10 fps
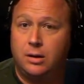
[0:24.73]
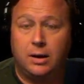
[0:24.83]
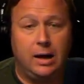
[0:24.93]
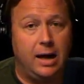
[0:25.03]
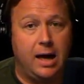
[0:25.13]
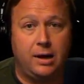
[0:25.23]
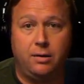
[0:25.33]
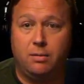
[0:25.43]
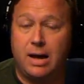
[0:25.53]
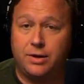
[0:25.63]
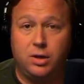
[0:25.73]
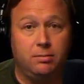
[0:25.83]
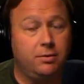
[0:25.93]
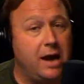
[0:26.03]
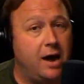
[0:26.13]
I don't know about you,
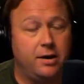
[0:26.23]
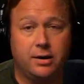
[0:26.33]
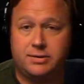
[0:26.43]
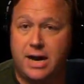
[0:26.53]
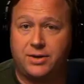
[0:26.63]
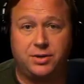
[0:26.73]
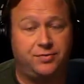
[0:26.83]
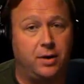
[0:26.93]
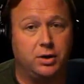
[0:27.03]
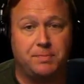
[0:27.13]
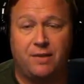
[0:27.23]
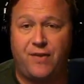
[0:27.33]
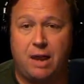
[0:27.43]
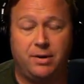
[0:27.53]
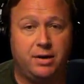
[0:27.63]
but down here in Texas, folks, my
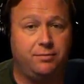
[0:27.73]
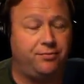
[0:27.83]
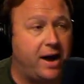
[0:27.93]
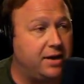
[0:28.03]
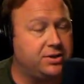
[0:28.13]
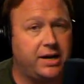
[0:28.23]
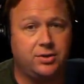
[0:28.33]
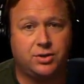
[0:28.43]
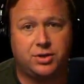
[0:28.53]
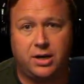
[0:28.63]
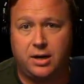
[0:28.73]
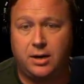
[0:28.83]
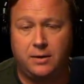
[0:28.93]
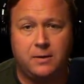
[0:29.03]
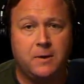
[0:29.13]
family didn't fight at San Jacinto
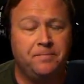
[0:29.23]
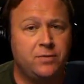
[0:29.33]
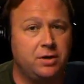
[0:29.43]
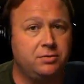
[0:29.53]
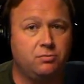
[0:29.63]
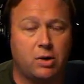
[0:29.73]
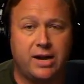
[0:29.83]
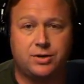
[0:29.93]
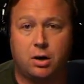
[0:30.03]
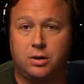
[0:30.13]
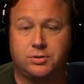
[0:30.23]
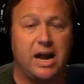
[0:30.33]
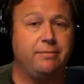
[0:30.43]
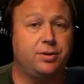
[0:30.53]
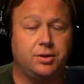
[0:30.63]
and didn't raise Colonel
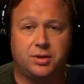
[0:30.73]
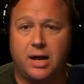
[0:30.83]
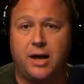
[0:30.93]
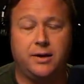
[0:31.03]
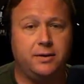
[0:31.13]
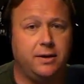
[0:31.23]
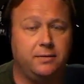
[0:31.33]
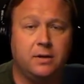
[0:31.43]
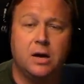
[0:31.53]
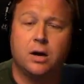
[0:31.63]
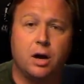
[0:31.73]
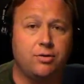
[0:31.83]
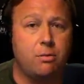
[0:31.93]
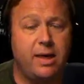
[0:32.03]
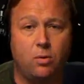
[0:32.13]
Travis's son and didn't go
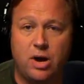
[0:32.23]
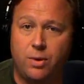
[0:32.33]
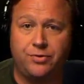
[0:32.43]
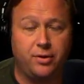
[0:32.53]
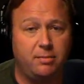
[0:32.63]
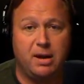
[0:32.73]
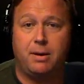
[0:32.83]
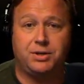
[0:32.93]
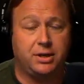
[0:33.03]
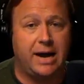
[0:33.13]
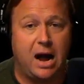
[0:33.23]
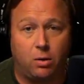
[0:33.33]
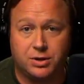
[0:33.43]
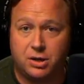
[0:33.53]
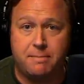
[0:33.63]
through everything we went through to be a bunch of
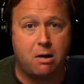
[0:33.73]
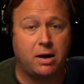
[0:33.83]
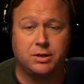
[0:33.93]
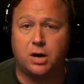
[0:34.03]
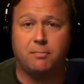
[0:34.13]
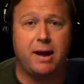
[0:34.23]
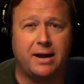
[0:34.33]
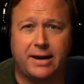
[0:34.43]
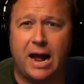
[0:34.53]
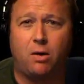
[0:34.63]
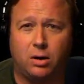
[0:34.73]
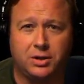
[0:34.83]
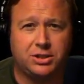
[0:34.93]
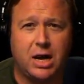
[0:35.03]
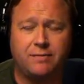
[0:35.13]
cowards. And Americans aren't made of
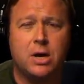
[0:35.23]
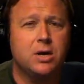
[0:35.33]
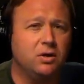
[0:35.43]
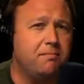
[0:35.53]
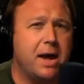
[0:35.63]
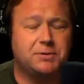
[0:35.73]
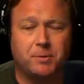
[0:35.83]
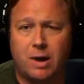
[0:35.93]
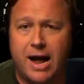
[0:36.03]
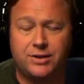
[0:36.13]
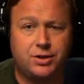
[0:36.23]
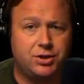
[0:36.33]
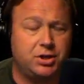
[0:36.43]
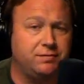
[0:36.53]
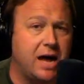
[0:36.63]
cowardly stuff. You've mesmerized
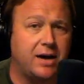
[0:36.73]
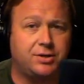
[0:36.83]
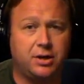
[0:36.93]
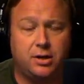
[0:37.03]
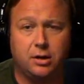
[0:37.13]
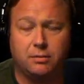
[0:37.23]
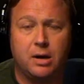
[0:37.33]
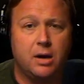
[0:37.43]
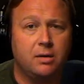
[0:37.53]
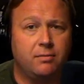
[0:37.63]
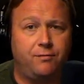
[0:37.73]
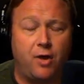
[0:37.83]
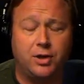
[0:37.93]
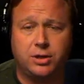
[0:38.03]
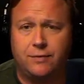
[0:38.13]
us. You've got us into your
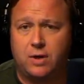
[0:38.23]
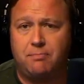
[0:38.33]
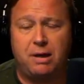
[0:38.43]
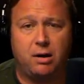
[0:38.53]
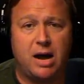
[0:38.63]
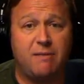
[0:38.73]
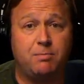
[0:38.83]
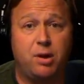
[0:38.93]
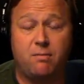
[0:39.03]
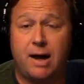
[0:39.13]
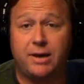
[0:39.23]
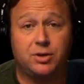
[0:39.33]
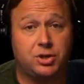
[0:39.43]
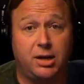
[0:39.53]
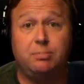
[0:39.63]
false left-right paradigm. You put everybody to
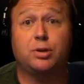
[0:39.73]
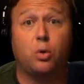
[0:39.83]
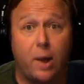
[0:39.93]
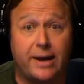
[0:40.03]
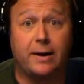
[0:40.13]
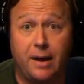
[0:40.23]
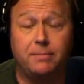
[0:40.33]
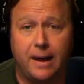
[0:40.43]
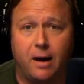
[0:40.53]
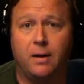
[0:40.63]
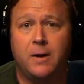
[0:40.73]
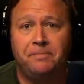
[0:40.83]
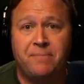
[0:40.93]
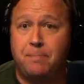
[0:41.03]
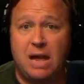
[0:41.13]
sleep, but they're waking up now.
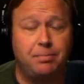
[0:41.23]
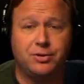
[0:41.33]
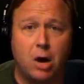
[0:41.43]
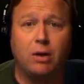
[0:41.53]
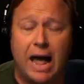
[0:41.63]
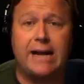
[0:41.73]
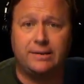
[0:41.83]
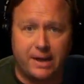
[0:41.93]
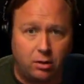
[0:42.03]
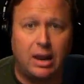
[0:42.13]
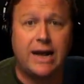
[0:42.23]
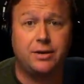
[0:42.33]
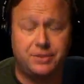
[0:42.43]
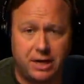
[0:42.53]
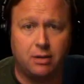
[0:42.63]
And people don't like it. They don't like
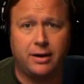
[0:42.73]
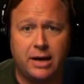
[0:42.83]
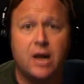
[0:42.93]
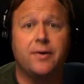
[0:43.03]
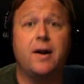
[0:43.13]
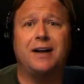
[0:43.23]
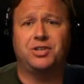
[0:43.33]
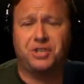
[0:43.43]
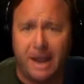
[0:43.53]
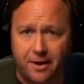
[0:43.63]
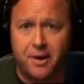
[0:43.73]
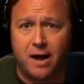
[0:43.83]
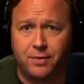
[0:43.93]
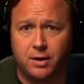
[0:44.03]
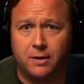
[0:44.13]
your tyranny. They're not scared
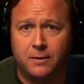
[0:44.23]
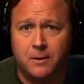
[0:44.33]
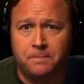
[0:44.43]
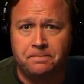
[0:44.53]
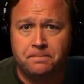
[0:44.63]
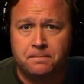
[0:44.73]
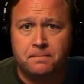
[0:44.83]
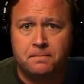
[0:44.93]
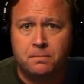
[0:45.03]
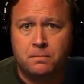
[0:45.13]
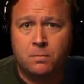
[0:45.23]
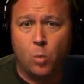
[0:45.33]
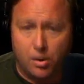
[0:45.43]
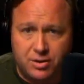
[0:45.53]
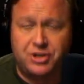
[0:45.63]
of you.
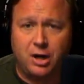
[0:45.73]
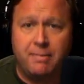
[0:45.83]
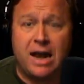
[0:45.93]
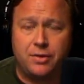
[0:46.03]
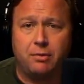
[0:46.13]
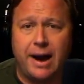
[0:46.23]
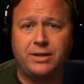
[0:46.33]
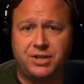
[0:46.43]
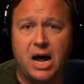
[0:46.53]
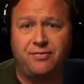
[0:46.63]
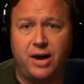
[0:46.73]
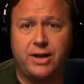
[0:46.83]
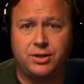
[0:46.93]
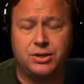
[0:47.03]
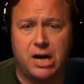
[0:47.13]
We're still made of the right stuff,
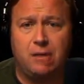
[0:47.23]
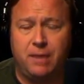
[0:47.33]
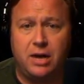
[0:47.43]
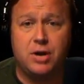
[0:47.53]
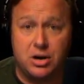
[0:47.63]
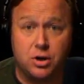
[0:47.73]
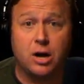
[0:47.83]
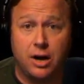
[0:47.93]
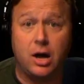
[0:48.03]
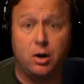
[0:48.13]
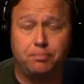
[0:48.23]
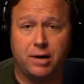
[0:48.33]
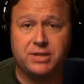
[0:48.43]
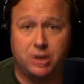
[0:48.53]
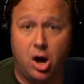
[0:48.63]
ladies and gentlemen, and you're going to go to
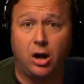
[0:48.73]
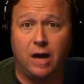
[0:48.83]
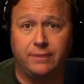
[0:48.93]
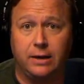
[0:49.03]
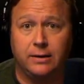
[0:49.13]
prison, all of you.